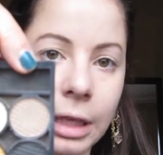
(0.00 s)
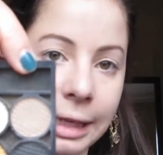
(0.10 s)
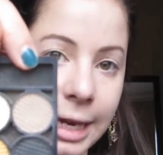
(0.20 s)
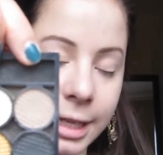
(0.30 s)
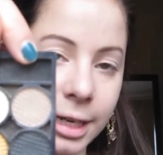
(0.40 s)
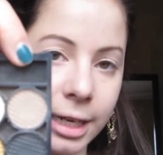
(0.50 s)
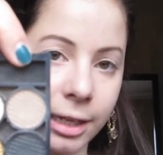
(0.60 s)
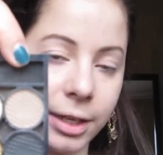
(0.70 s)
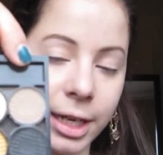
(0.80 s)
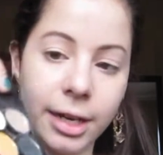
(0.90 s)
light
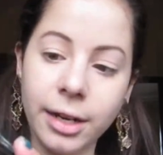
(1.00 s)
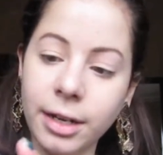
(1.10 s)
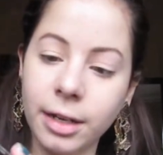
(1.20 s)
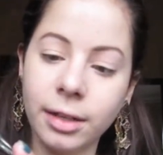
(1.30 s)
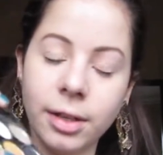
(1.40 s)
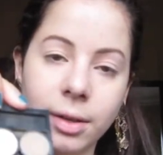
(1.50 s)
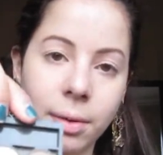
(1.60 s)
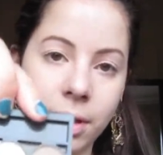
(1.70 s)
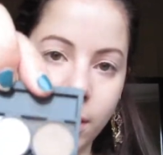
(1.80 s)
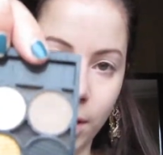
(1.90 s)
color here
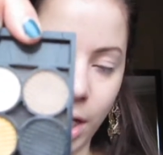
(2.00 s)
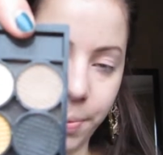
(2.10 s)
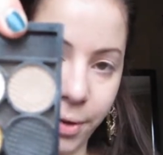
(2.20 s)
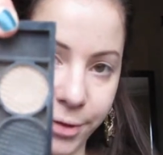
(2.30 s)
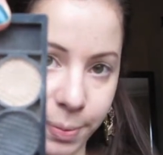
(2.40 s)
above the